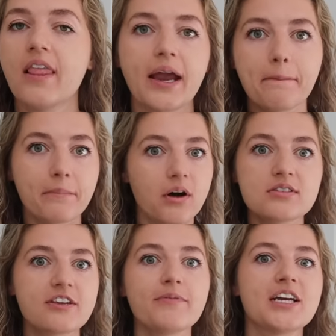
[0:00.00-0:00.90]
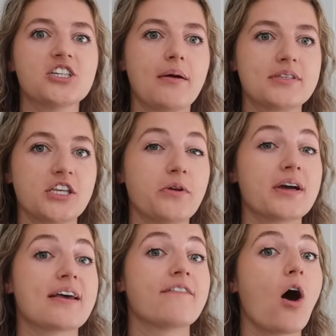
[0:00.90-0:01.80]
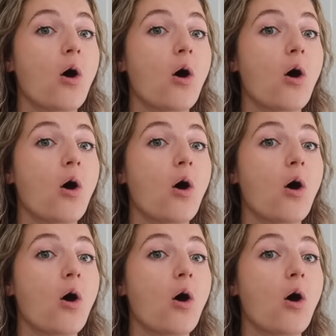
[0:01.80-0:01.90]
Like, most of my jobs in the US have